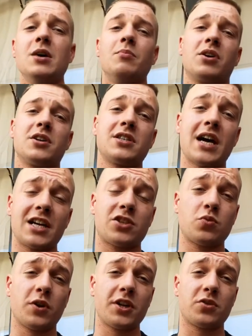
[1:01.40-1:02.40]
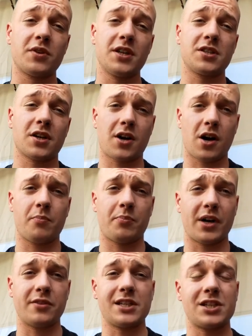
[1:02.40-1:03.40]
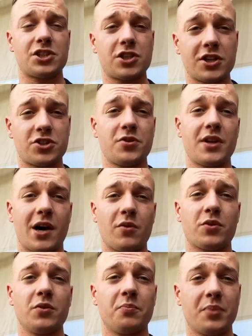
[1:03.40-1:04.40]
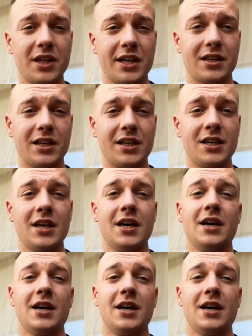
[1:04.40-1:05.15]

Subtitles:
because S23 is a compound that shuts you down completely,